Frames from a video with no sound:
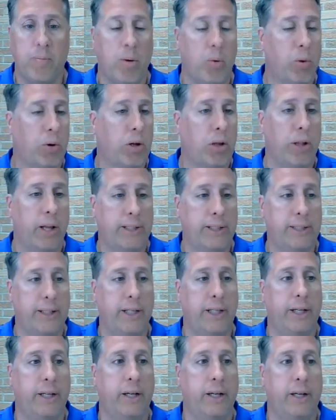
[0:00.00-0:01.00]
But we're
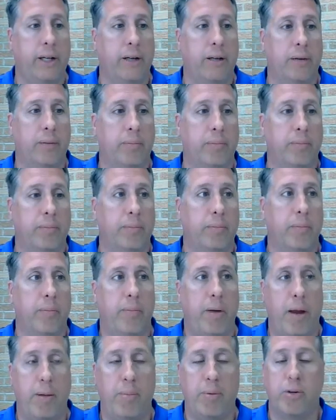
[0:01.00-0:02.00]
collecting um,
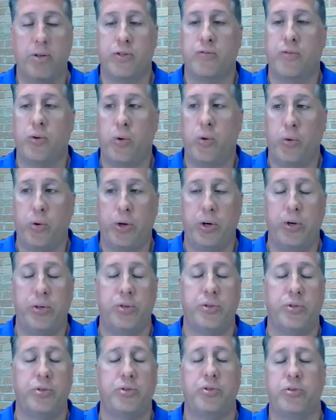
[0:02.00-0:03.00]
papers,
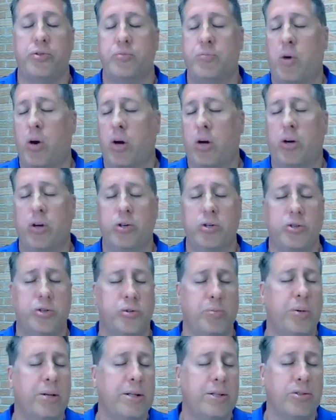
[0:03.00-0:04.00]
folders,
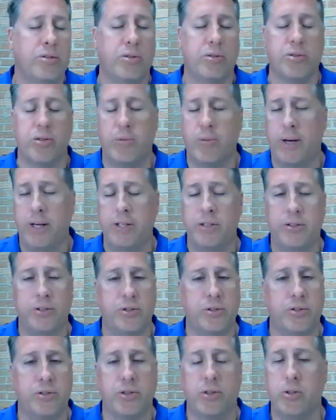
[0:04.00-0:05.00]
markers, pencils,
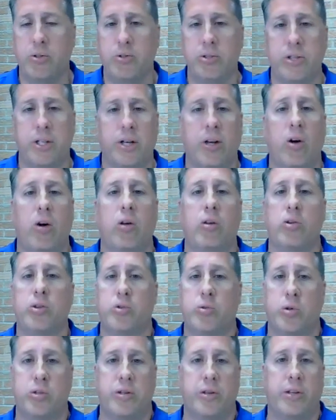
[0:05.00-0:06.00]
erasers, glue stick, all
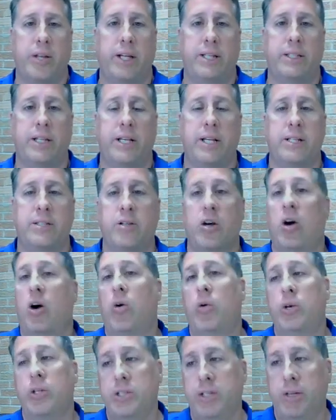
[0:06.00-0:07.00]
those sorts of things that kids
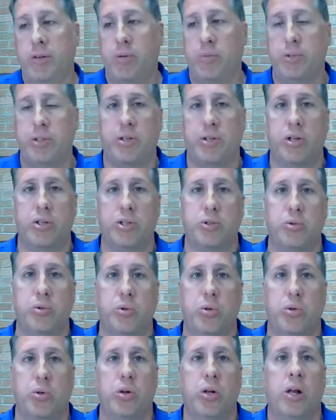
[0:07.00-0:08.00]
always need when we start
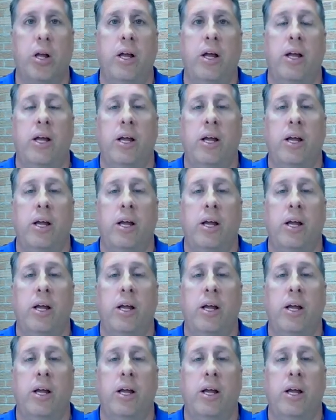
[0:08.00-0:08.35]
school.